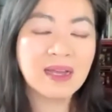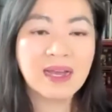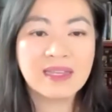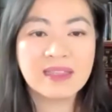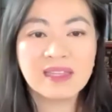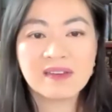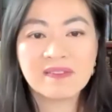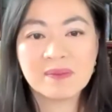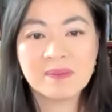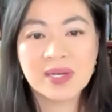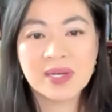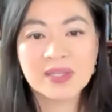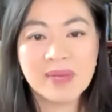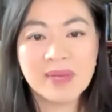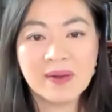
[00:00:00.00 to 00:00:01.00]
I think of the
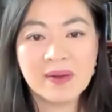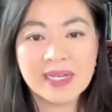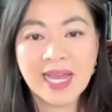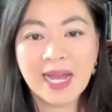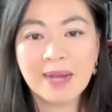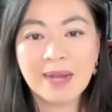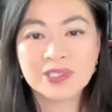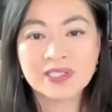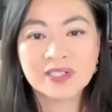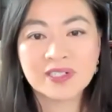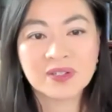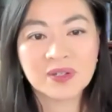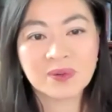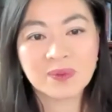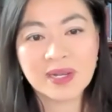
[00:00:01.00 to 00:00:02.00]
Mother Mary captured in
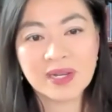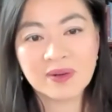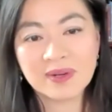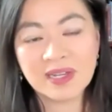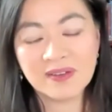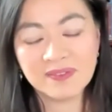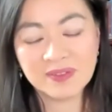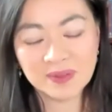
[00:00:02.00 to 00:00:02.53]
her great grief,